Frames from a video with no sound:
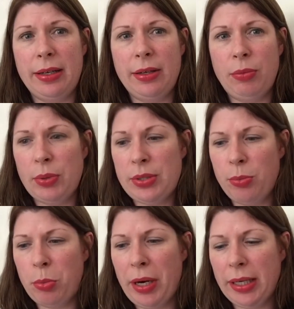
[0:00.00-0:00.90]
I
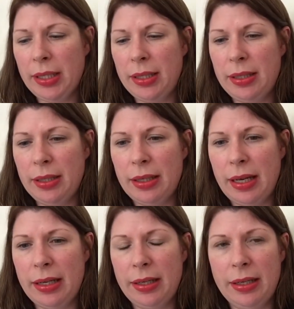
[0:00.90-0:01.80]
wasn't pregnant,
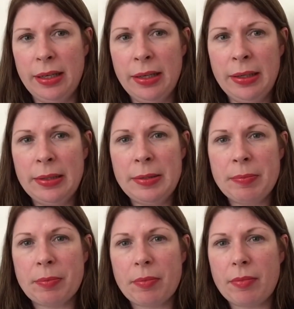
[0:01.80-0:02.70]
and
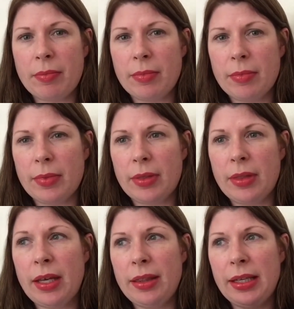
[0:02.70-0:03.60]

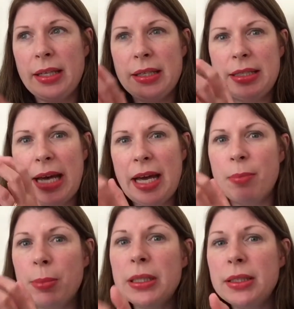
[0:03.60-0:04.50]
nothing had
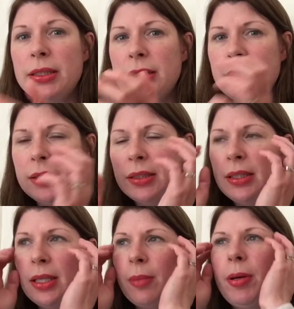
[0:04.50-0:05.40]
happened
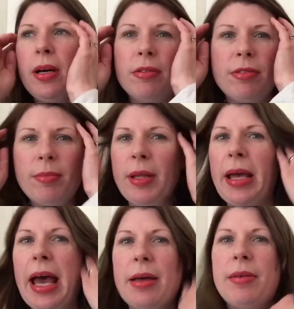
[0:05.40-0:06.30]
apart from the
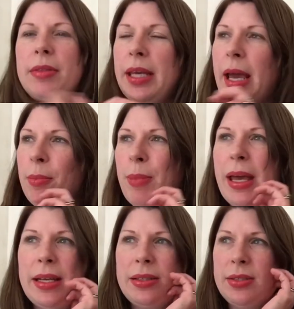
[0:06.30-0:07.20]
ab
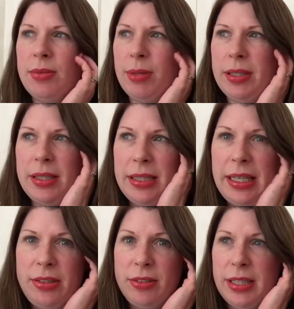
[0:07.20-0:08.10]
pains, which had
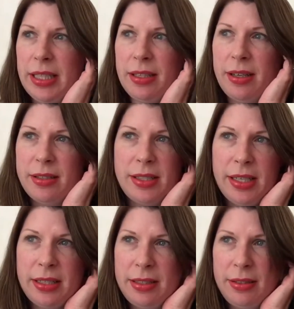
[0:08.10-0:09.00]
literally
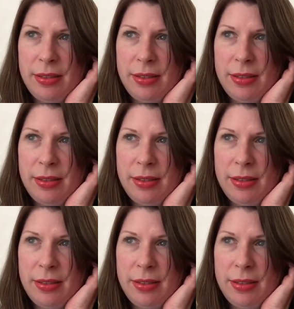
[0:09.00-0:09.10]
lasted